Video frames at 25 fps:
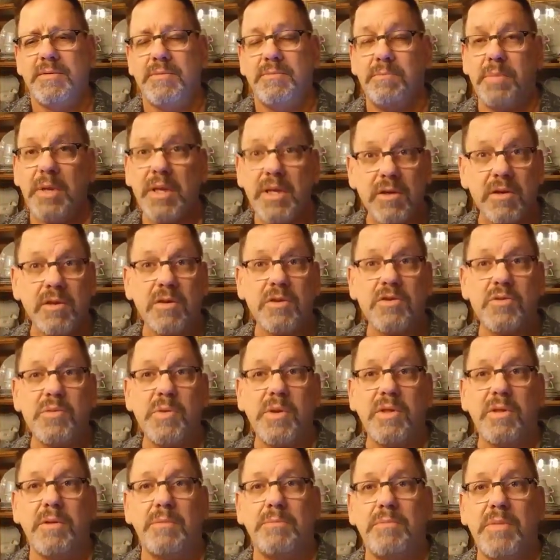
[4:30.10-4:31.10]
And Peter goes
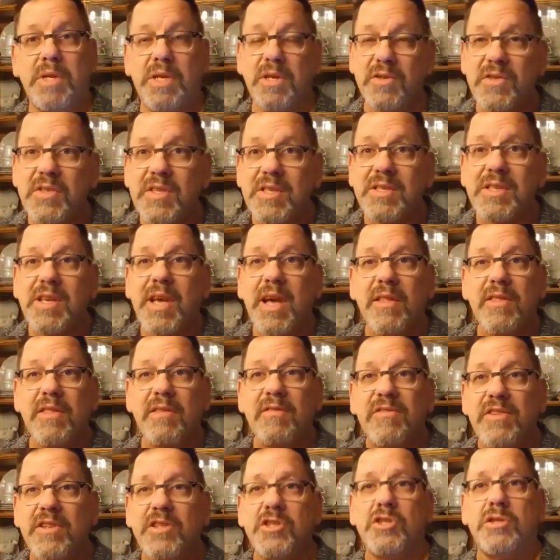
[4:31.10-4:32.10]
with them because he's had the
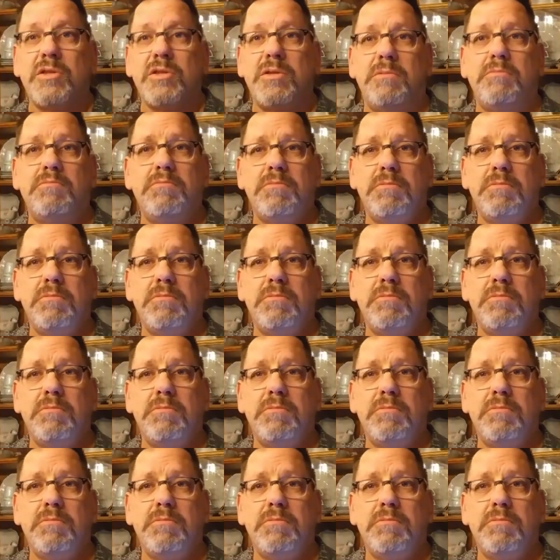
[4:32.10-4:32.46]
vision.